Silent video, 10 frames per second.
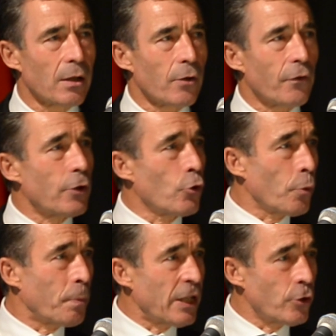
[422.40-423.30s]
the
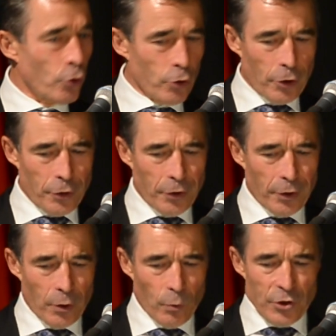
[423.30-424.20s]
European Union
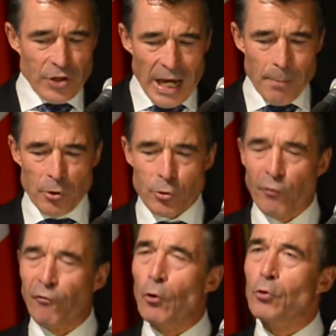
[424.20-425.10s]
was able to
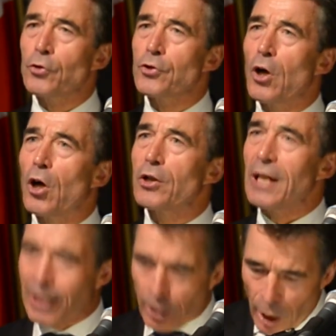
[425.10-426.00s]
focus on
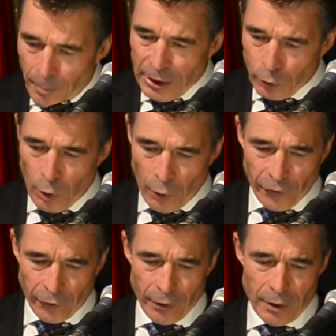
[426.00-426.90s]
economic
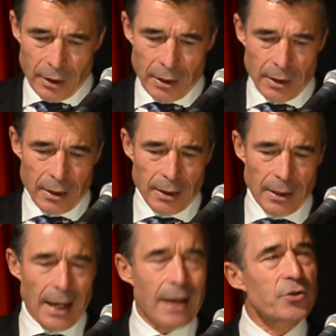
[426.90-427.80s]
growth
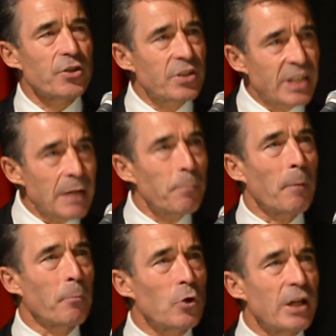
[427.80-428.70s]
and deeper
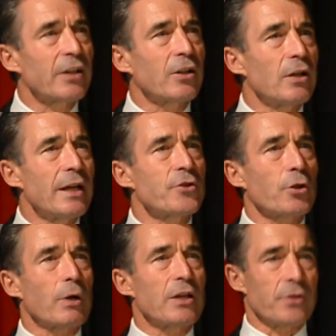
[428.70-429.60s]
political
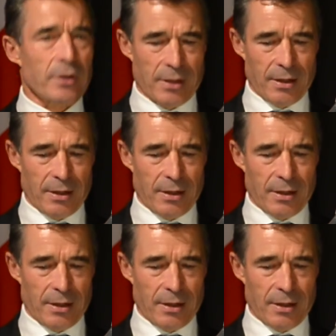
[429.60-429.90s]
integration.